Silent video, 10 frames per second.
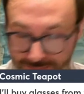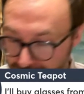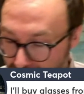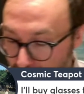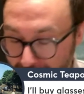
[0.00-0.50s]

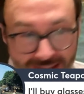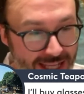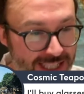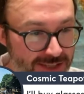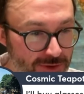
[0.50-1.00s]
I'll buy
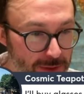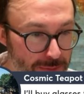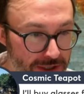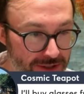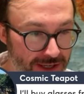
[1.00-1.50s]
glasses from you
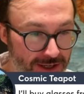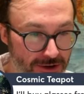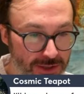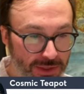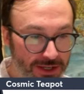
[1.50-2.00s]
purely to
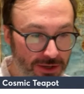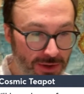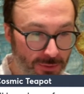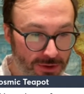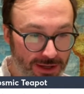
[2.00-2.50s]
encourage what you're
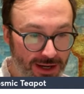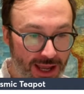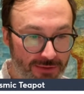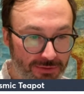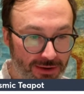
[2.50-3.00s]
doing. We're looking to
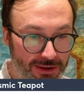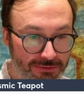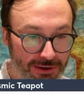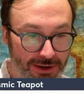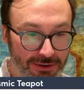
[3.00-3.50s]
have your
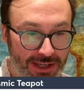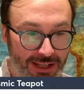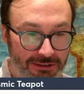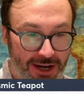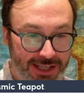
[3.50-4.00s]
very own
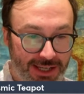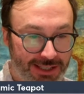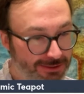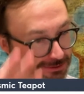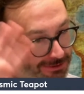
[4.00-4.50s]
Neil deGrasse
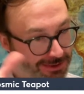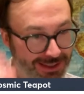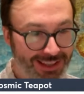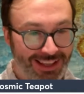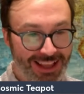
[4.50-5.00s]
Tyson
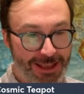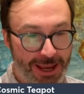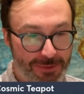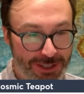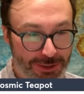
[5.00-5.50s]

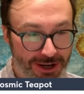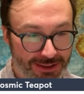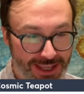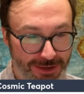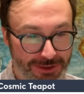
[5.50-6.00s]
in Montreal.
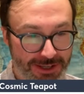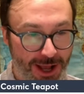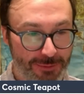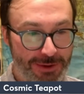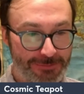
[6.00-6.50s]
Thank you for this
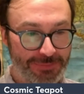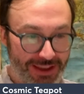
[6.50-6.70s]
compliment.